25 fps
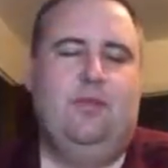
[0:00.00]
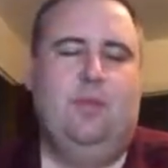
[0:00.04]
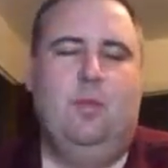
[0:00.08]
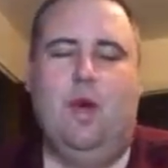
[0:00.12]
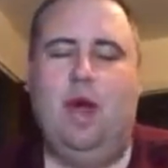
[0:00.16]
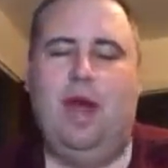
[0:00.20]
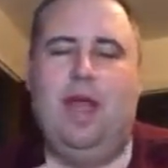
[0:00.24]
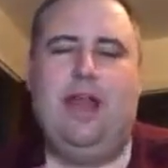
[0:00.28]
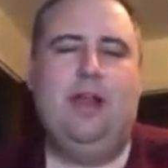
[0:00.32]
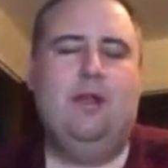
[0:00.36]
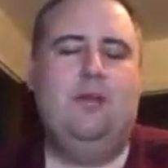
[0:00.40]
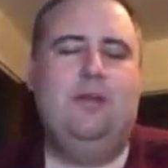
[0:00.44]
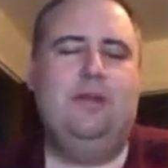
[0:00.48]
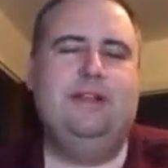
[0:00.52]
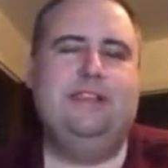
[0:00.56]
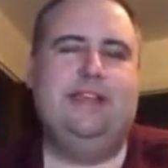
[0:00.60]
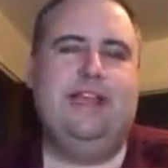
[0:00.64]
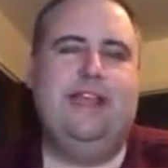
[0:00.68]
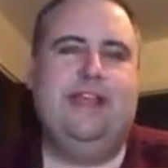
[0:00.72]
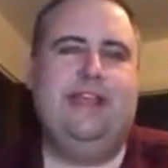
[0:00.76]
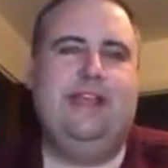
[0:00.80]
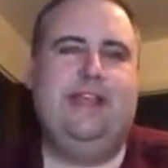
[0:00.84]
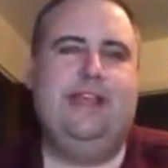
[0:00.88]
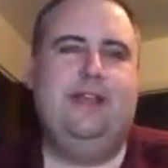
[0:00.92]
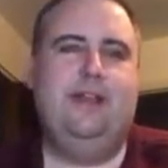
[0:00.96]
Why are we
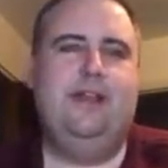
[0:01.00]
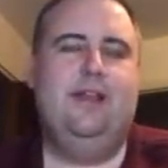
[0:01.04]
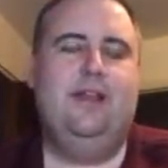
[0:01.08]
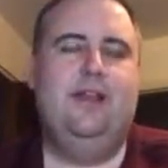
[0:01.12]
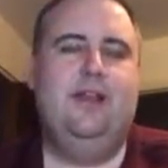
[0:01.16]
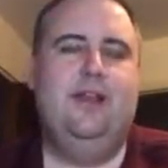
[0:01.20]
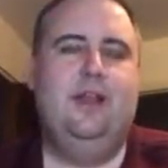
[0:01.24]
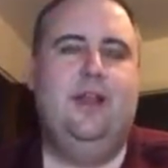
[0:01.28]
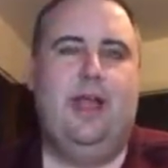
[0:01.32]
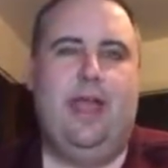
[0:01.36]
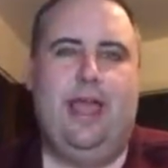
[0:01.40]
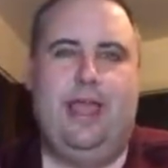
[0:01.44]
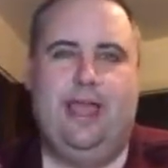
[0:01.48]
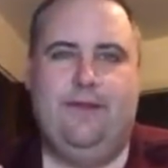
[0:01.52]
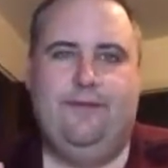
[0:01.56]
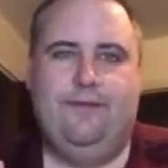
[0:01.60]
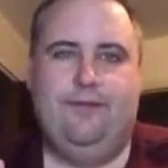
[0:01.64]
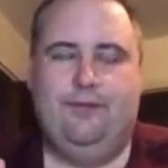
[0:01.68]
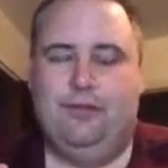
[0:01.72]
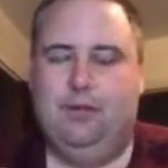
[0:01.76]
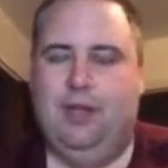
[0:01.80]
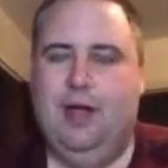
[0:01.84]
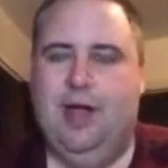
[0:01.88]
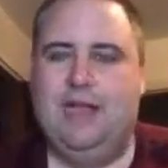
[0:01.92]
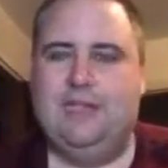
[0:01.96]
taking a
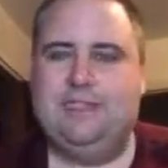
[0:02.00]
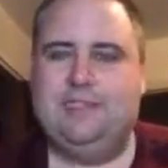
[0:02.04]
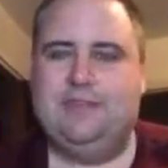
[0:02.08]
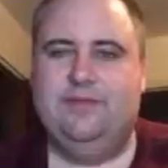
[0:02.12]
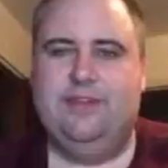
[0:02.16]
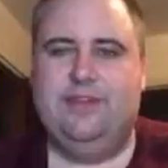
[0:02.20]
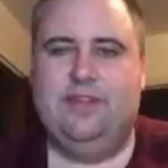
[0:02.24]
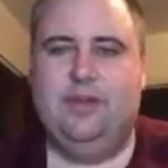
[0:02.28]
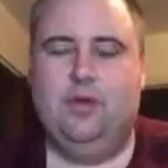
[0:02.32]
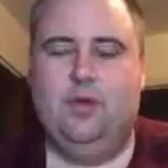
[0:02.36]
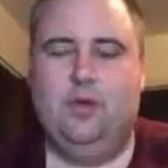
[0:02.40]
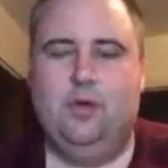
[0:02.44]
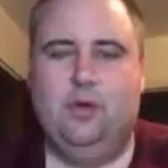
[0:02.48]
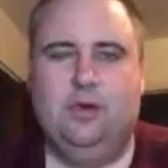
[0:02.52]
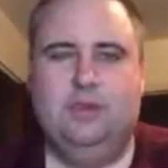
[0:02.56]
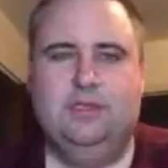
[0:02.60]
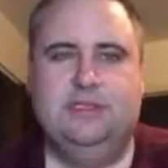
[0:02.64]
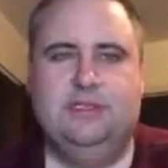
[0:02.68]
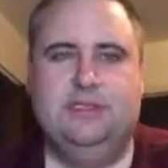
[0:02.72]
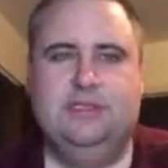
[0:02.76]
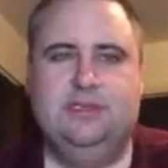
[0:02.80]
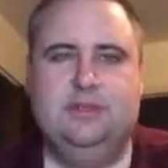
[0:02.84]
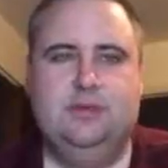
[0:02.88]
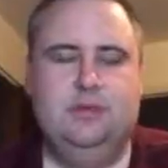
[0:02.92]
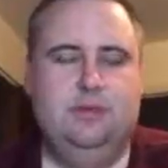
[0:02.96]
philosophy
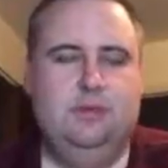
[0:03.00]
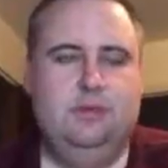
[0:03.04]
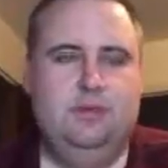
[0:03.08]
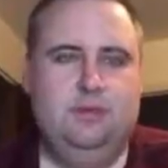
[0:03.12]
course